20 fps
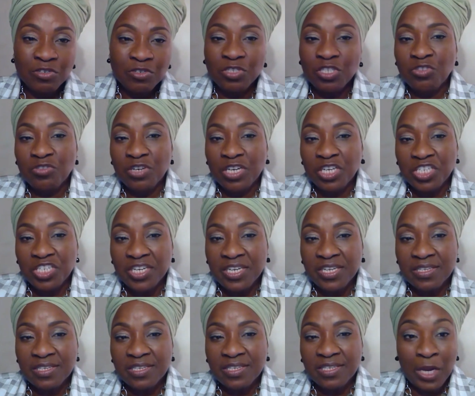
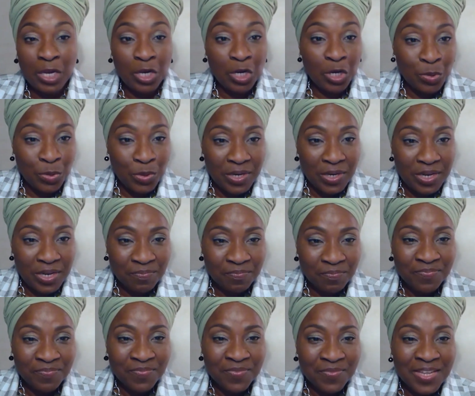restrictions included.
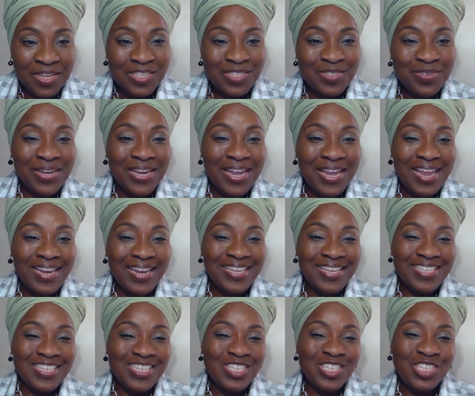So again,
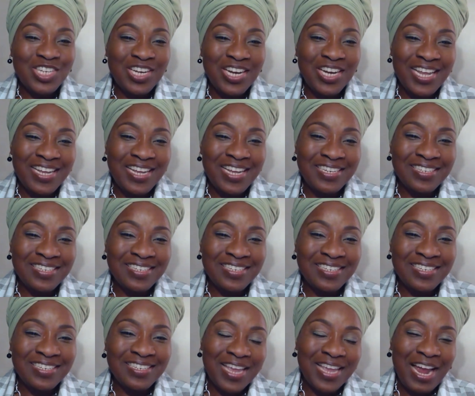this is Jillian
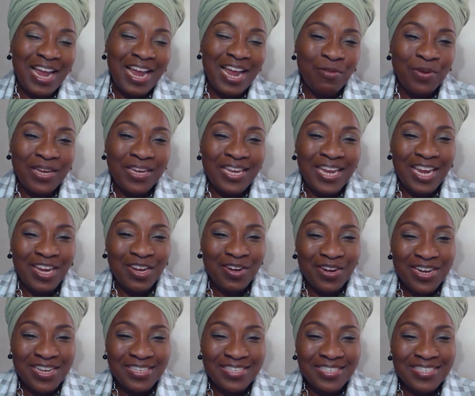with Caribbean
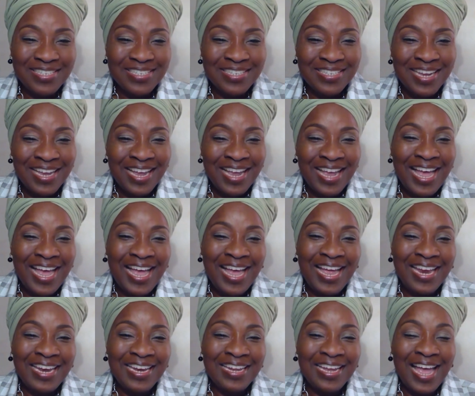Caterers,
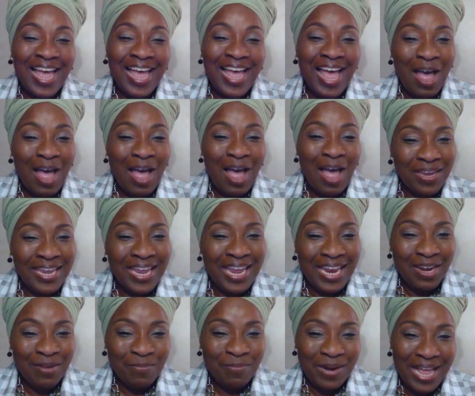and happy
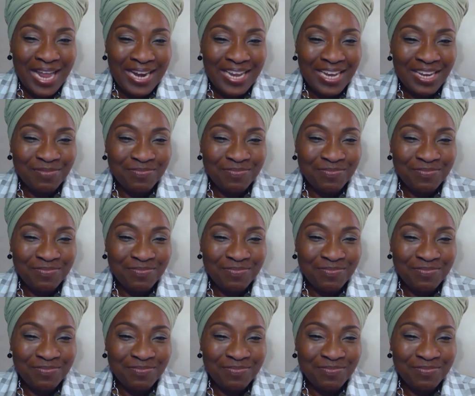gala planning.